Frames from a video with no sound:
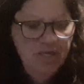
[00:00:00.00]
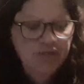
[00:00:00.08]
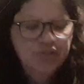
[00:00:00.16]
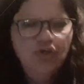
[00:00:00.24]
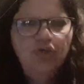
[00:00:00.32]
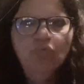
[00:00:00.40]

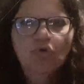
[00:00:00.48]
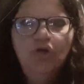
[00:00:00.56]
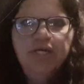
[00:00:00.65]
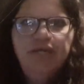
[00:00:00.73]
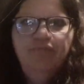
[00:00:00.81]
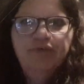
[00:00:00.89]
So you want to
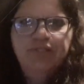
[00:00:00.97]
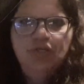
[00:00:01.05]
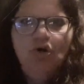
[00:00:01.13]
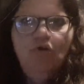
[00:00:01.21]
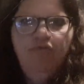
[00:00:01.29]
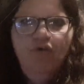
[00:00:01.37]
give
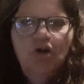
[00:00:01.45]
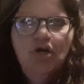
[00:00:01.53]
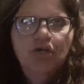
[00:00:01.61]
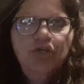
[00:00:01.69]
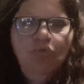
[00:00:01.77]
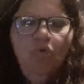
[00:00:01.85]
yourself,
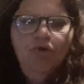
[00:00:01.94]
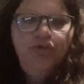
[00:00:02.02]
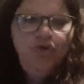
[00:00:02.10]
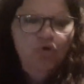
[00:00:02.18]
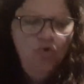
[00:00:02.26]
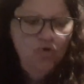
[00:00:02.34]
you want
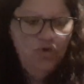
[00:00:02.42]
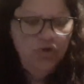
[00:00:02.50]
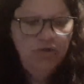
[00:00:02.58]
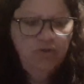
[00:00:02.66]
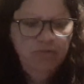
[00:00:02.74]
your hook